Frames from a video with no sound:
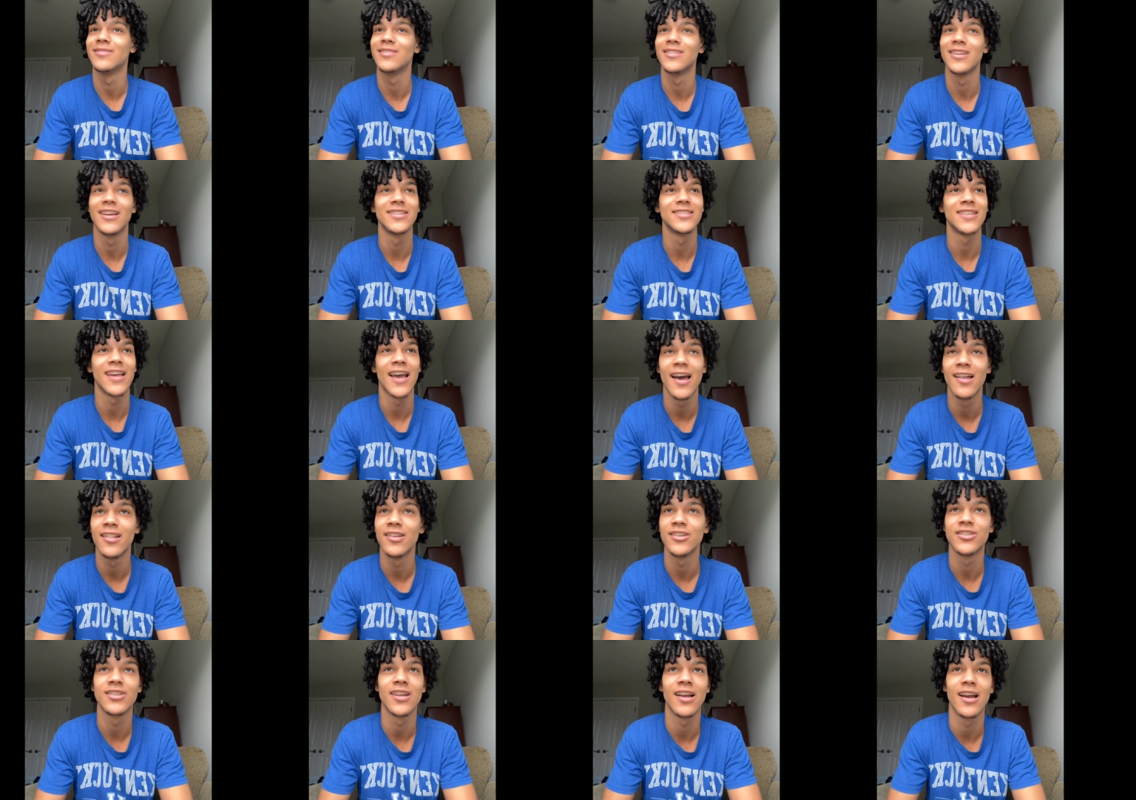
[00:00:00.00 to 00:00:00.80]
it's
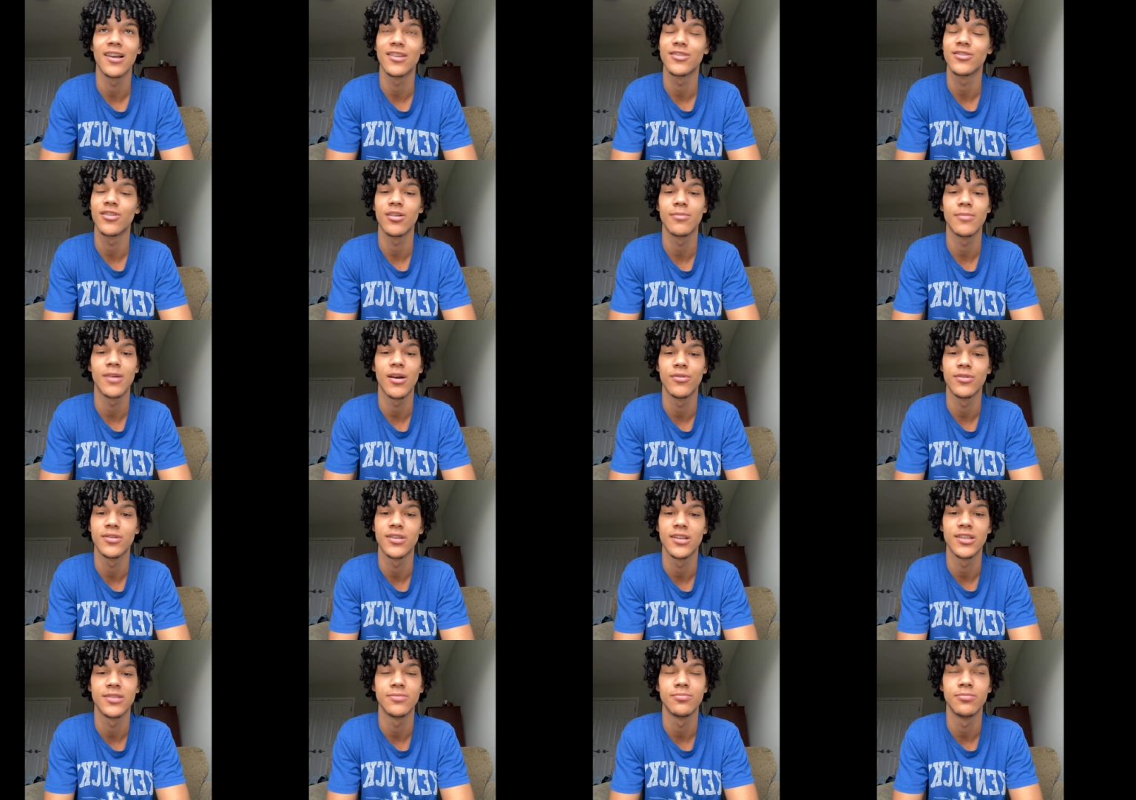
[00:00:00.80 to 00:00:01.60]
hella shit I could talk about with
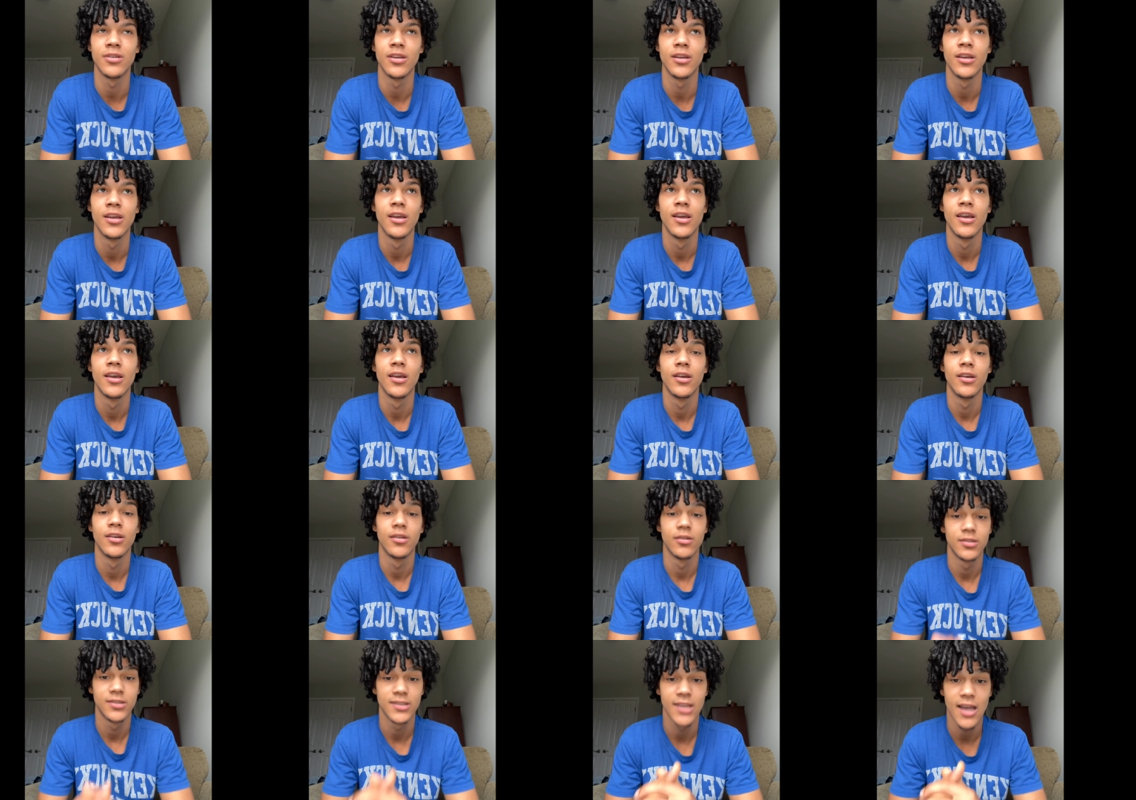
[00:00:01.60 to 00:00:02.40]
this, but
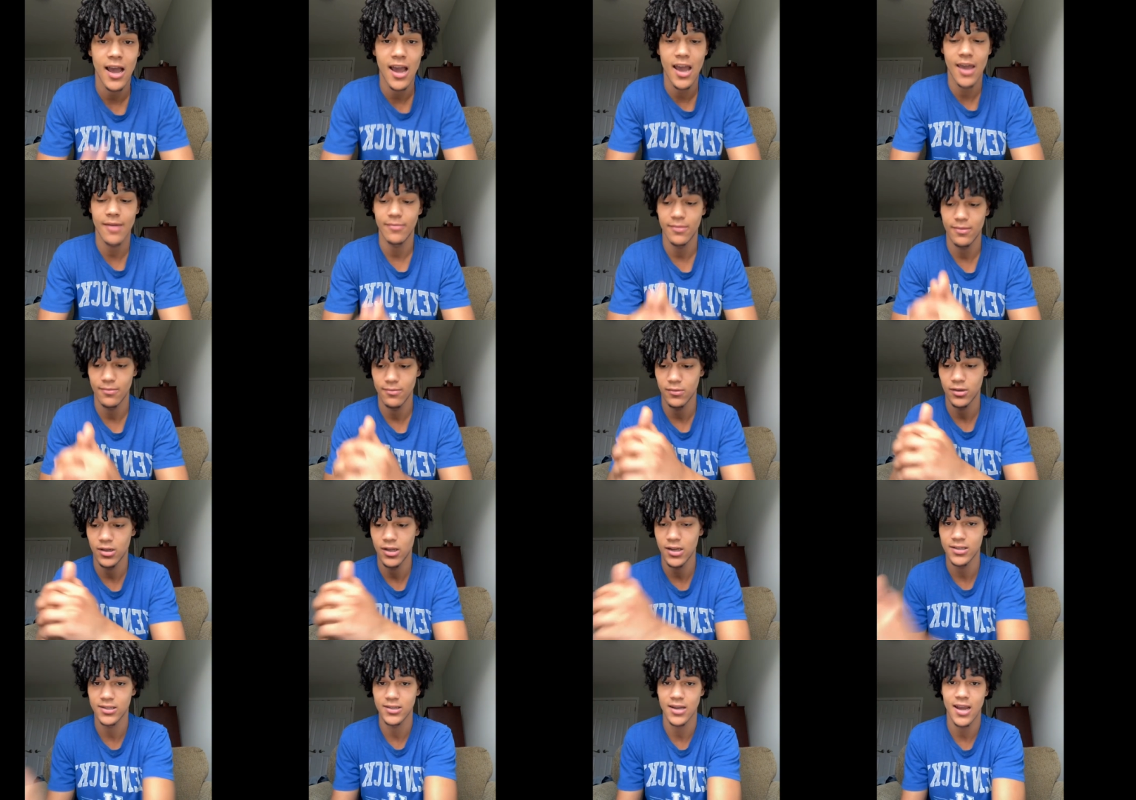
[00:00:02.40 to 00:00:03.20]
time
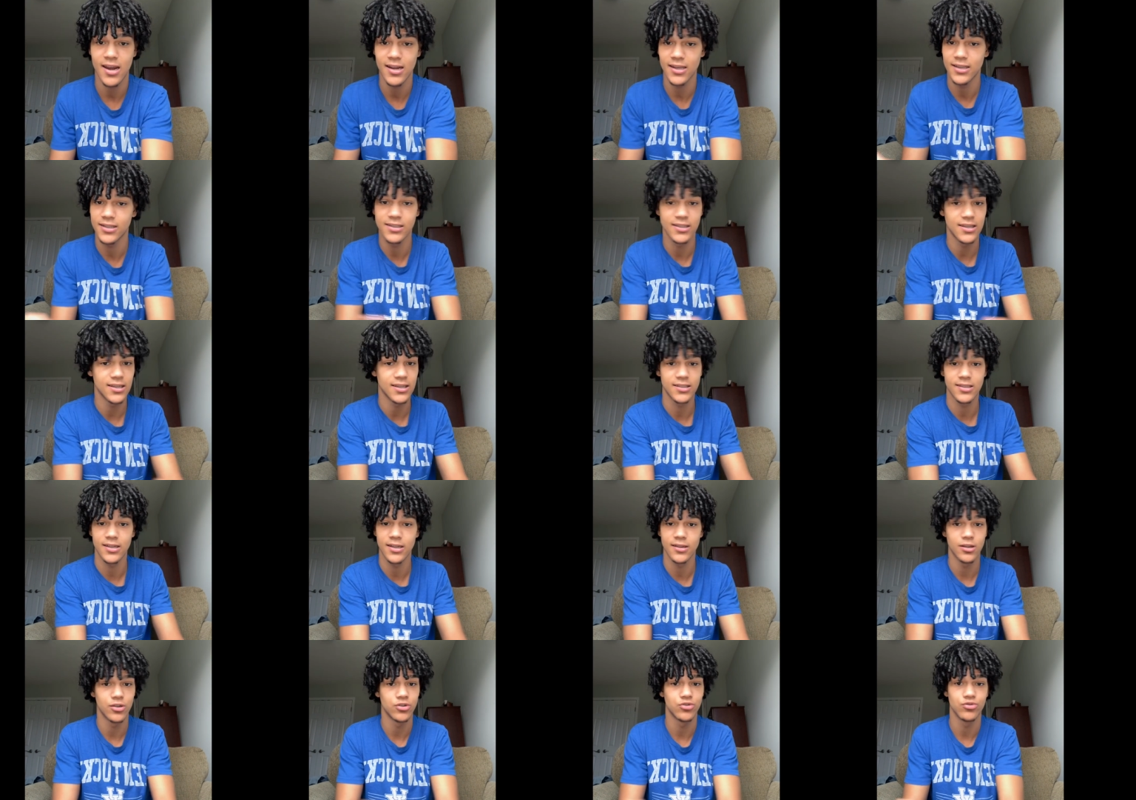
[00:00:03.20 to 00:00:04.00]
does not exist
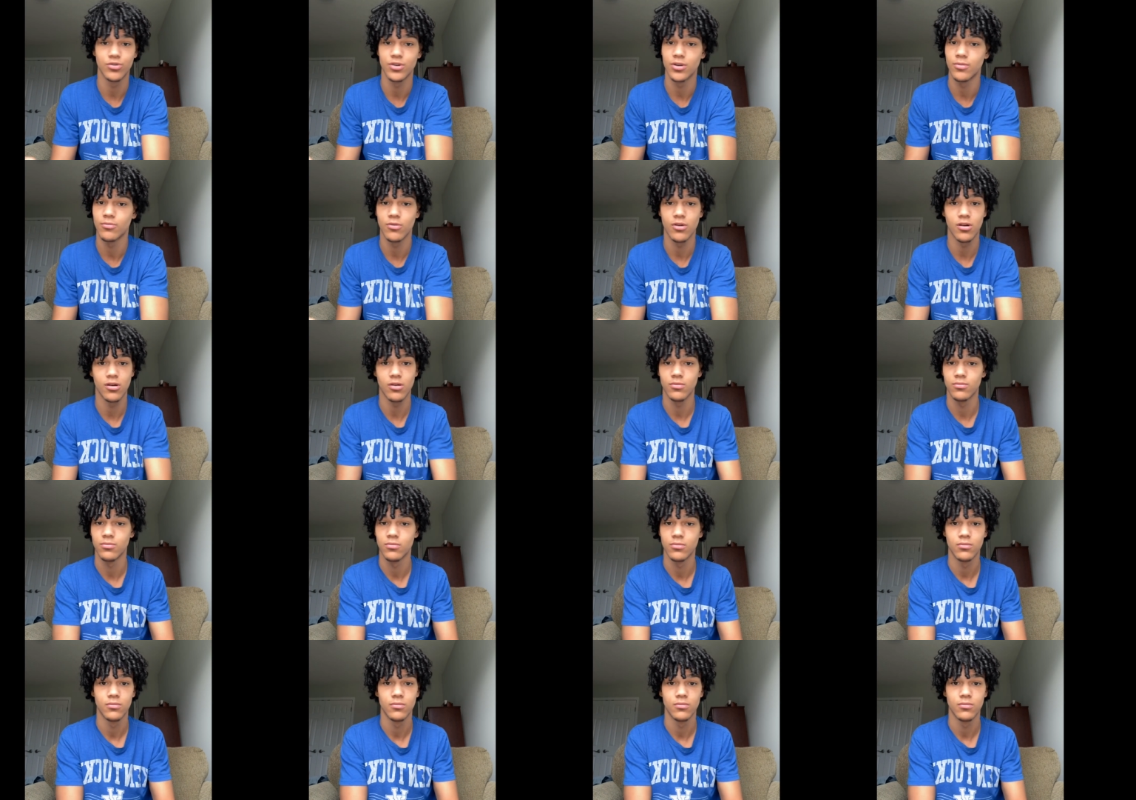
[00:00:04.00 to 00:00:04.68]
in the dream realm.